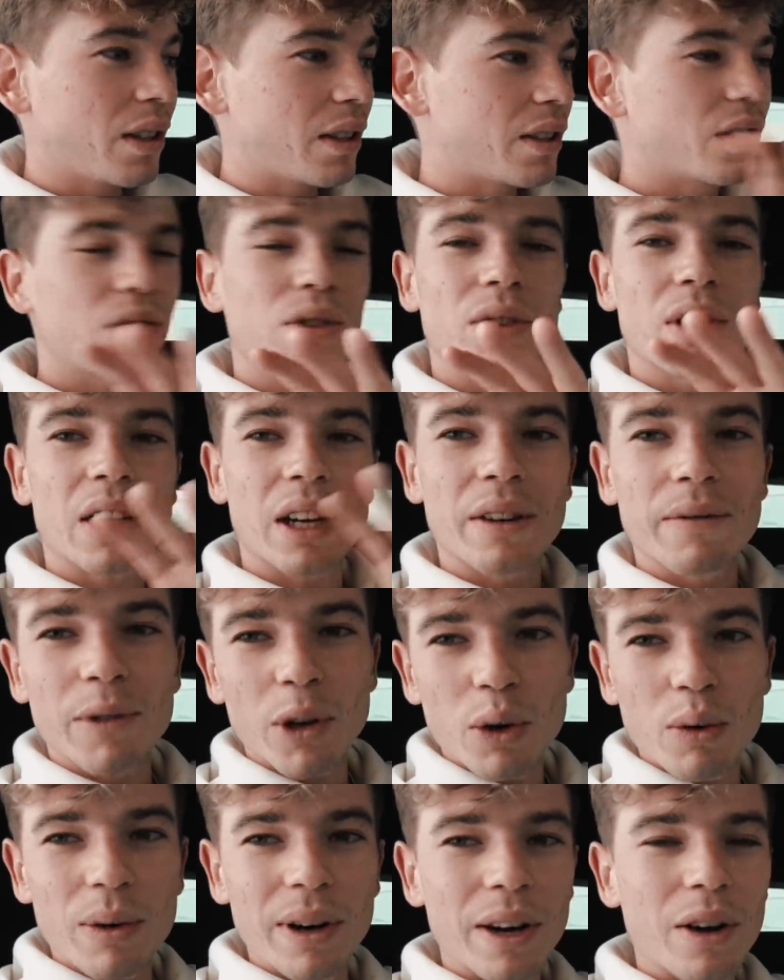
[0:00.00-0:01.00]
This is just kind of
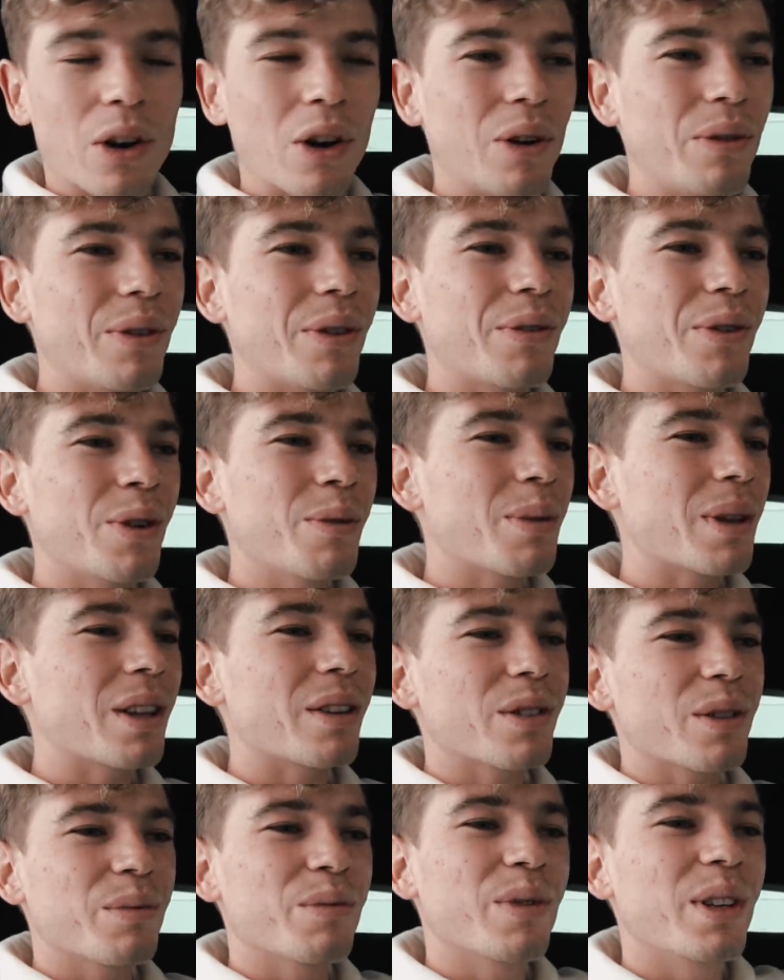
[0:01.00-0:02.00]
a quick overview, but
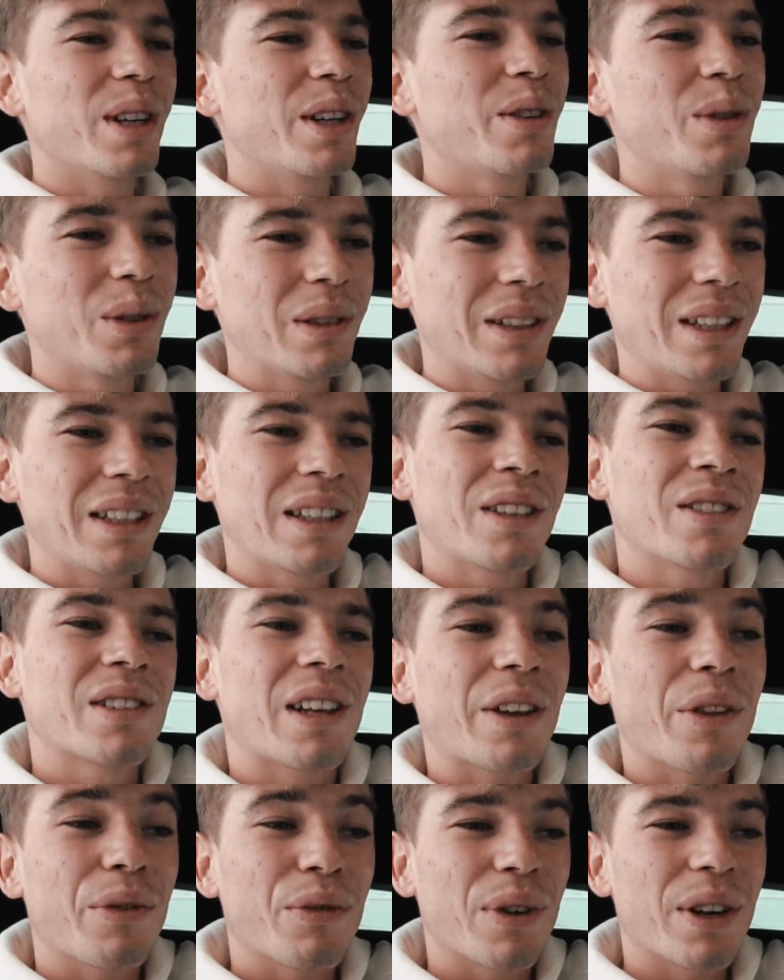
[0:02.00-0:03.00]
there are some really cool details
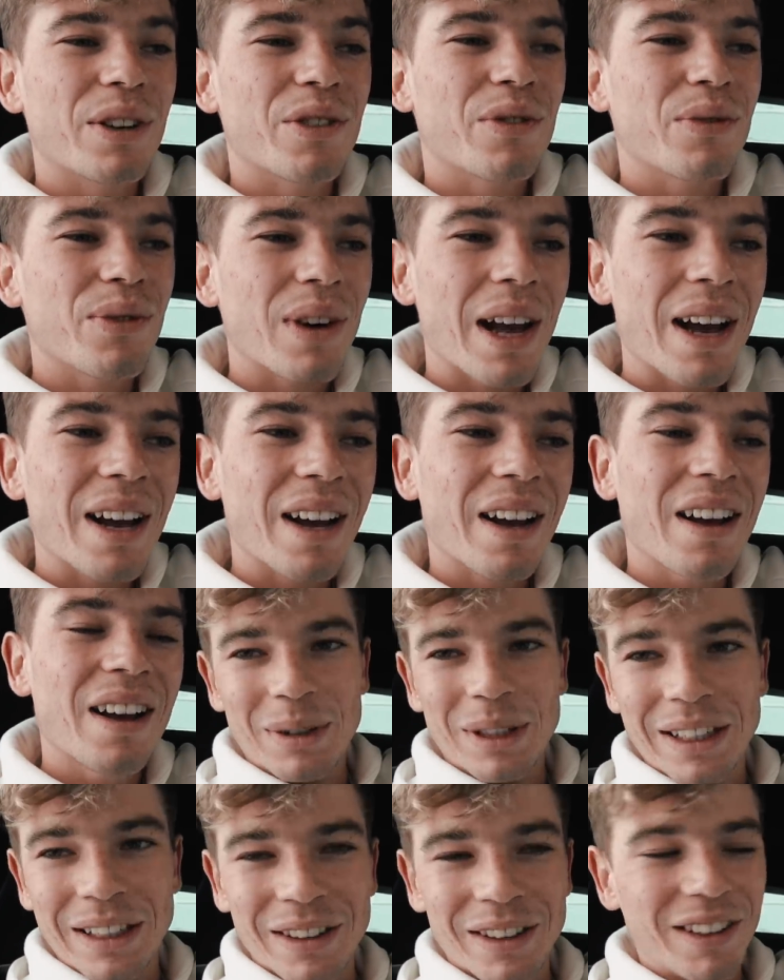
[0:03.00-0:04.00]
like the French flag
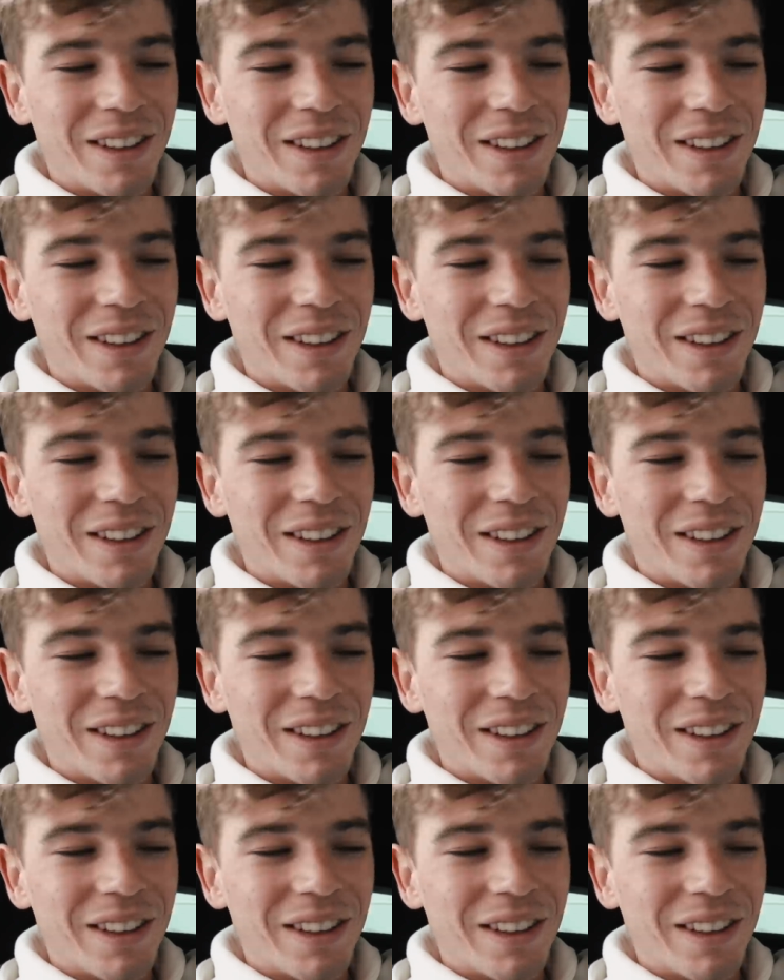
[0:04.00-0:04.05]
in